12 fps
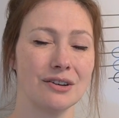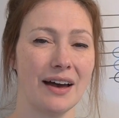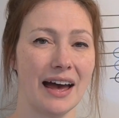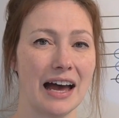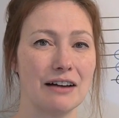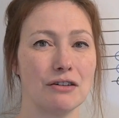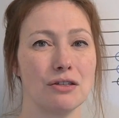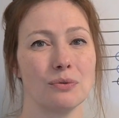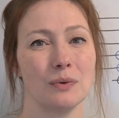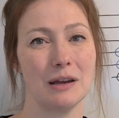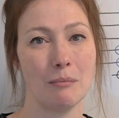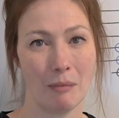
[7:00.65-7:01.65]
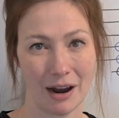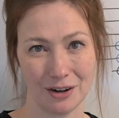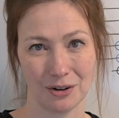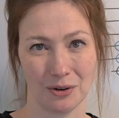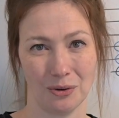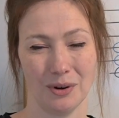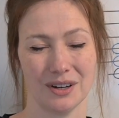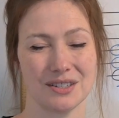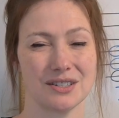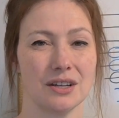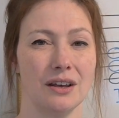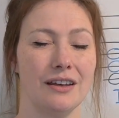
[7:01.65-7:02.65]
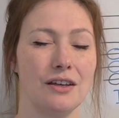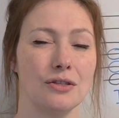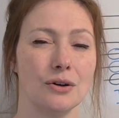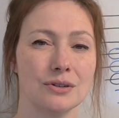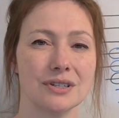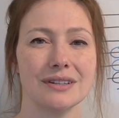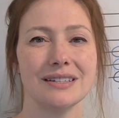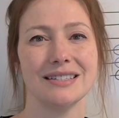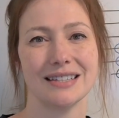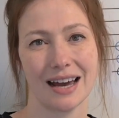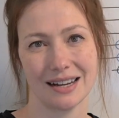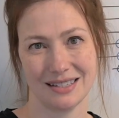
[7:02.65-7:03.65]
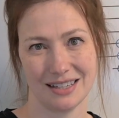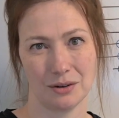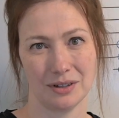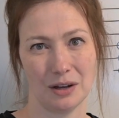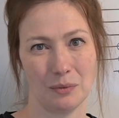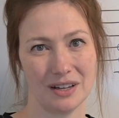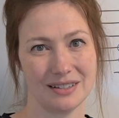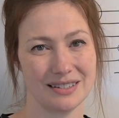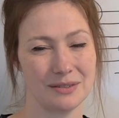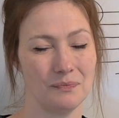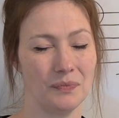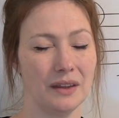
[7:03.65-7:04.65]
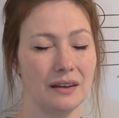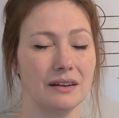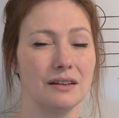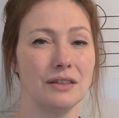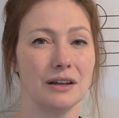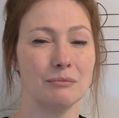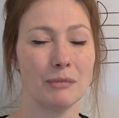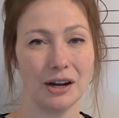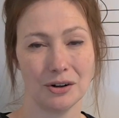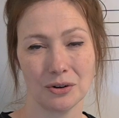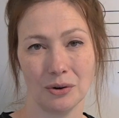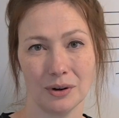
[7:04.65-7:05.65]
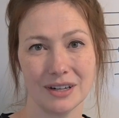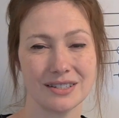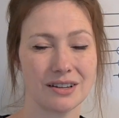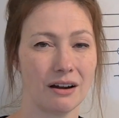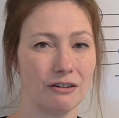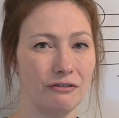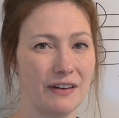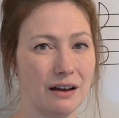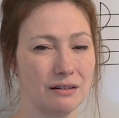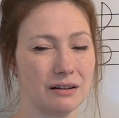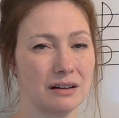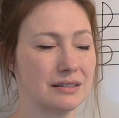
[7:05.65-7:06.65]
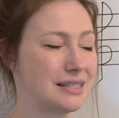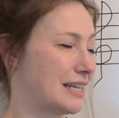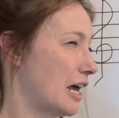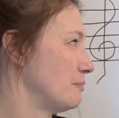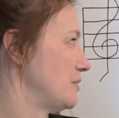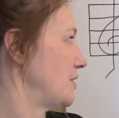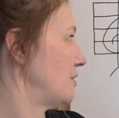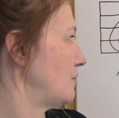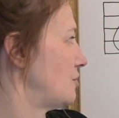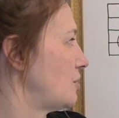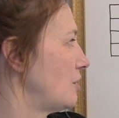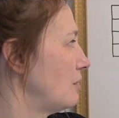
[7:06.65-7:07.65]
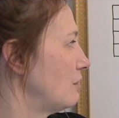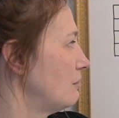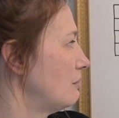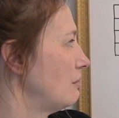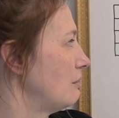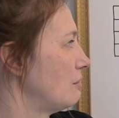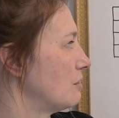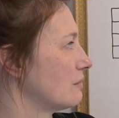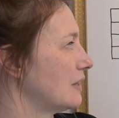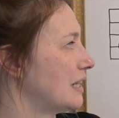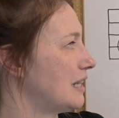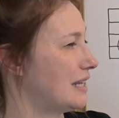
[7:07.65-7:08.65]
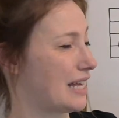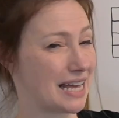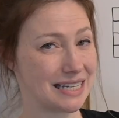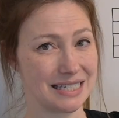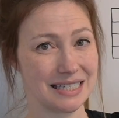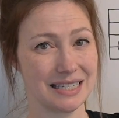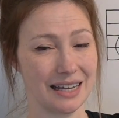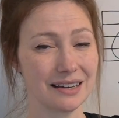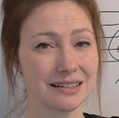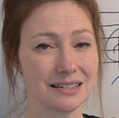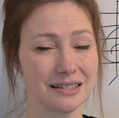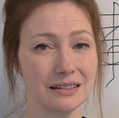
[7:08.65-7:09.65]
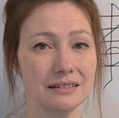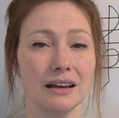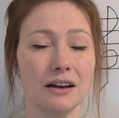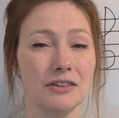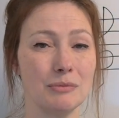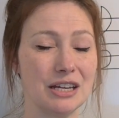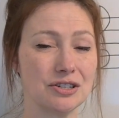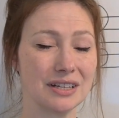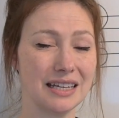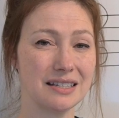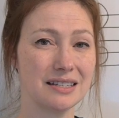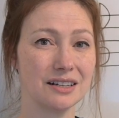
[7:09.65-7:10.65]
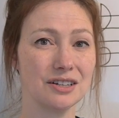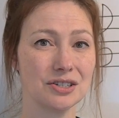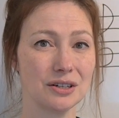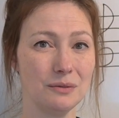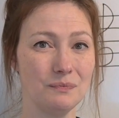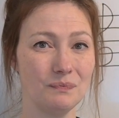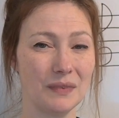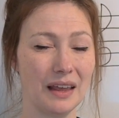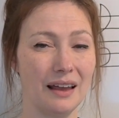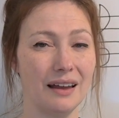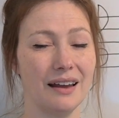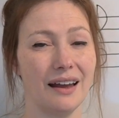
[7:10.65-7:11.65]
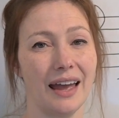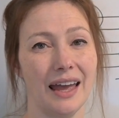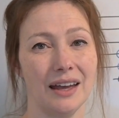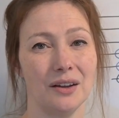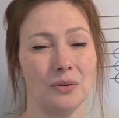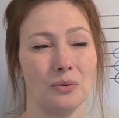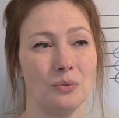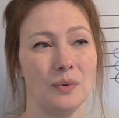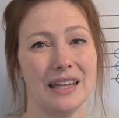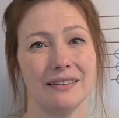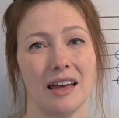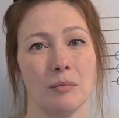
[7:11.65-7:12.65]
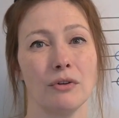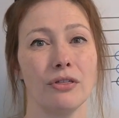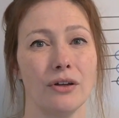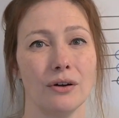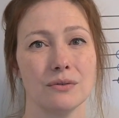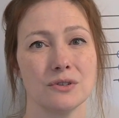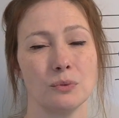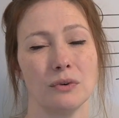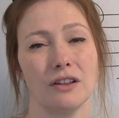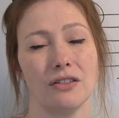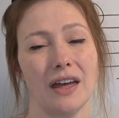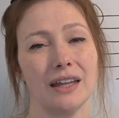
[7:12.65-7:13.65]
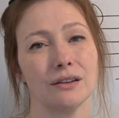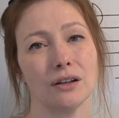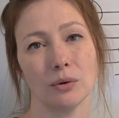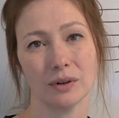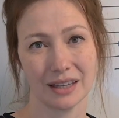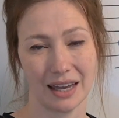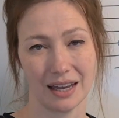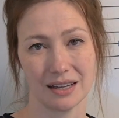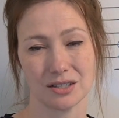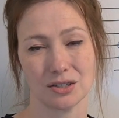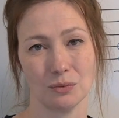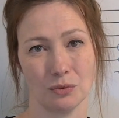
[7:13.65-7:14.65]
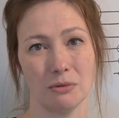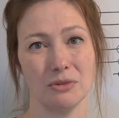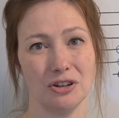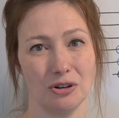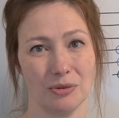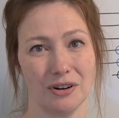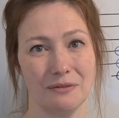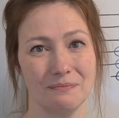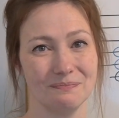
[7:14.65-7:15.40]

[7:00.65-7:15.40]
have three minor chords. Those are the sad sounding ones. The minor chords are found on steps 2, 3, and 6 of the major key signature, and we label those with a lowercase Roman numeral.